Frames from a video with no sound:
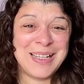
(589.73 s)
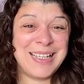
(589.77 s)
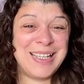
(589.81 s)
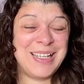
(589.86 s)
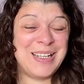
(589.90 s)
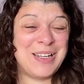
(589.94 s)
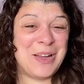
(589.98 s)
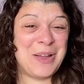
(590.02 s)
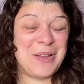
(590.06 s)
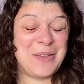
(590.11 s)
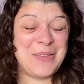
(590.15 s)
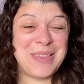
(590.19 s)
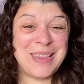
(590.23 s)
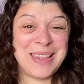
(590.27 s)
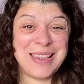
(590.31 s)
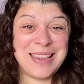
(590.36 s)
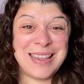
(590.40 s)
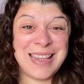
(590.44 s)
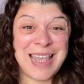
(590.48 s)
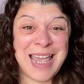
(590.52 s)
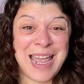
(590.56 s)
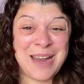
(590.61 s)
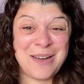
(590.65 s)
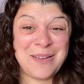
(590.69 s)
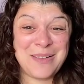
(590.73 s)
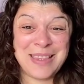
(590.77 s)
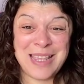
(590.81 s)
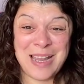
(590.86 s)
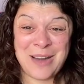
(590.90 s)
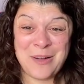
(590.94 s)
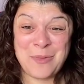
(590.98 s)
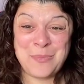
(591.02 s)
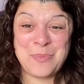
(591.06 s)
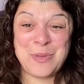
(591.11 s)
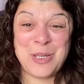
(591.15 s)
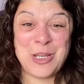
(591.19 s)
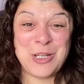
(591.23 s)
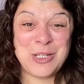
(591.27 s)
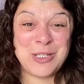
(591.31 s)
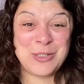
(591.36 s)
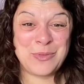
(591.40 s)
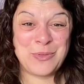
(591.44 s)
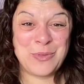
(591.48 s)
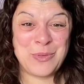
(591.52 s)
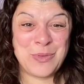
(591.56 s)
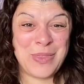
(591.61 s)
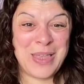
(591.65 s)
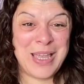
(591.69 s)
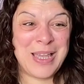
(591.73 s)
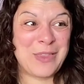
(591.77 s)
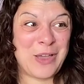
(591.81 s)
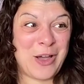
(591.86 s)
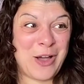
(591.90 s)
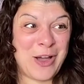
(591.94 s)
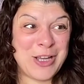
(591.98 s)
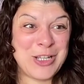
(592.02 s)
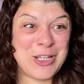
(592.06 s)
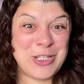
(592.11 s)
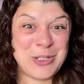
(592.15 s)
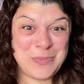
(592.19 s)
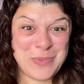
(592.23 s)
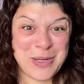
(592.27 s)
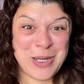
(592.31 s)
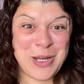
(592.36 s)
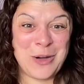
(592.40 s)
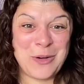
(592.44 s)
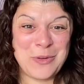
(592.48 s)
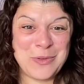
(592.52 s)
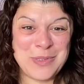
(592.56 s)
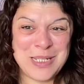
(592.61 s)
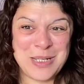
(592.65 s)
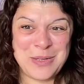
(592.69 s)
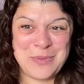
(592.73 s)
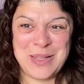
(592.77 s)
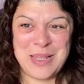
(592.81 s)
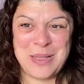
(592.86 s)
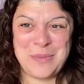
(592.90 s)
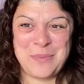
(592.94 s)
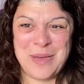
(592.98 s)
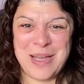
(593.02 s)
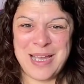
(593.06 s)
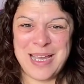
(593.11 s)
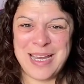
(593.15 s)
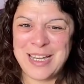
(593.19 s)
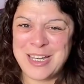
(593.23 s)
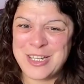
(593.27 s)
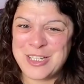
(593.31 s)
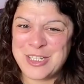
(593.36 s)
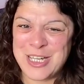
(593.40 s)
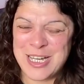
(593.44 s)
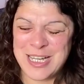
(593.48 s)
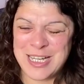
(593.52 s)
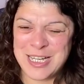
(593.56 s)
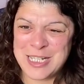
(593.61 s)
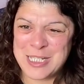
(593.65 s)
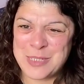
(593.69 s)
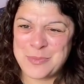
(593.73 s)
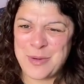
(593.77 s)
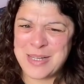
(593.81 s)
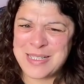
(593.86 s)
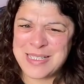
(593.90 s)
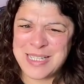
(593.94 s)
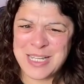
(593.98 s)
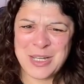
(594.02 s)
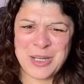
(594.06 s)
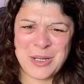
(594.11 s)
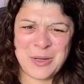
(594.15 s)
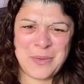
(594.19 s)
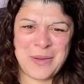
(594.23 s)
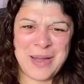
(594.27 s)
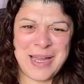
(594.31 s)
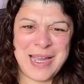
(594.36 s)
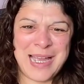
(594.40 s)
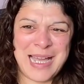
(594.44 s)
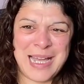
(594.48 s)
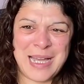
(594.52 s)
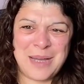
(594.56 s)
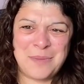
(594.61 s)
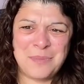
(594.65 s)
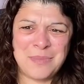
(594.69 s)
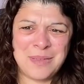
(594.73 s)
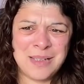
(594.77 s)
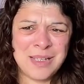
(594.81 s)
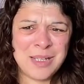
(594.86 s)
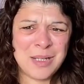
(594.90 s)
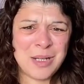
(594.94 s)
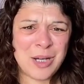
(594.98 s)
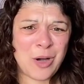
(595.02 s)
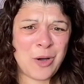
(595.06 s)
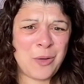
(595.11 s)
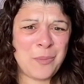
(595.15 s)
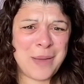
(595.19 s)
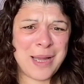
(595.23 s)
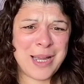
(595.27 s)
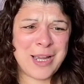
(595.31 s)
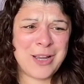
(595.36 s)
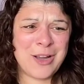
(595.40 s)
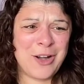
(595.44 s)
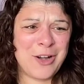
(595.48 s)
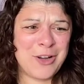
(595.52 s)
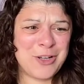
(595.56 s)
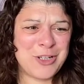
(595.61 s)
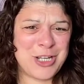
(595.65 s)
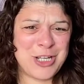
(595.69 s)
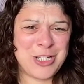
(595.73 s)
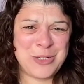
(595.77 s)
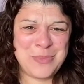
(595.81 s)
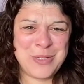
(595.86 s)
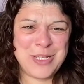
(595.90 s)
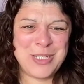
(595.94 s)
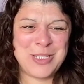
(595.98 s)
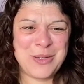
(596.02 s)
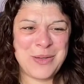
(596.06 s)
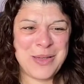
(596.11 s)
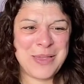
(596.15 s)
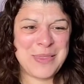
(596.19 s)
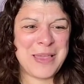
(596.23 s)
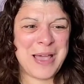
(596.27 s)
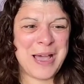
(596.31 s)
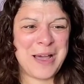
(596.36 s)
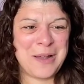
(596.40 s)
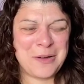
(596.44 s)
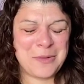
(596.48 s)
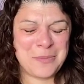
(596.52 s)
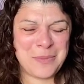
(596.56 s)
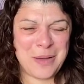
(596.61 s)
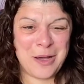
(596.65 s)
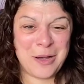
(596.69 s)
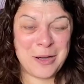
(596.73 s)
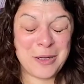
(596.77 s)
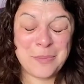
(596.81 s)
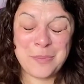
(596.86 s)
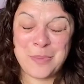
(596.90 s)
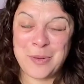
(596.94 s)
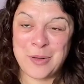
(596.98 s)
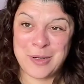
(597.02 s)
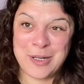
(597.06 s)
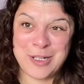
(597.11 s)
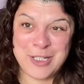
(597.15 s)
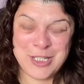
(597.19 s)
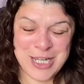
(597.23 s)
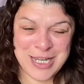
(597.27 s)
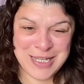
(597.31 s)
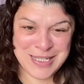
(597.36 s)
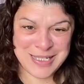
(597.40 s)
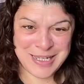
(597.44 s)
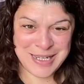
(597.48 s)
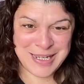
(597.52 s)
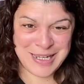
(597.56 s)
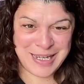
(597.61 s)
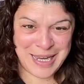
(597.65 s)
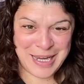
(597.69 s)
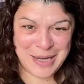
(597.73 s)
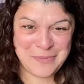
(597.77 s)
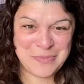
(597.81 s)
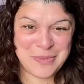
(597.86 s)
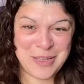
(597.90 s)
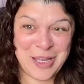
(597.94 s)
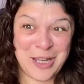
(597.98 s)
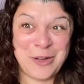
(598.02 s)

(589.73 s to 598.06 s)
They're a beautiful thing that I should be holding within my energy and expressing who I am, Oh my gosh, I should be doing that unapologetically.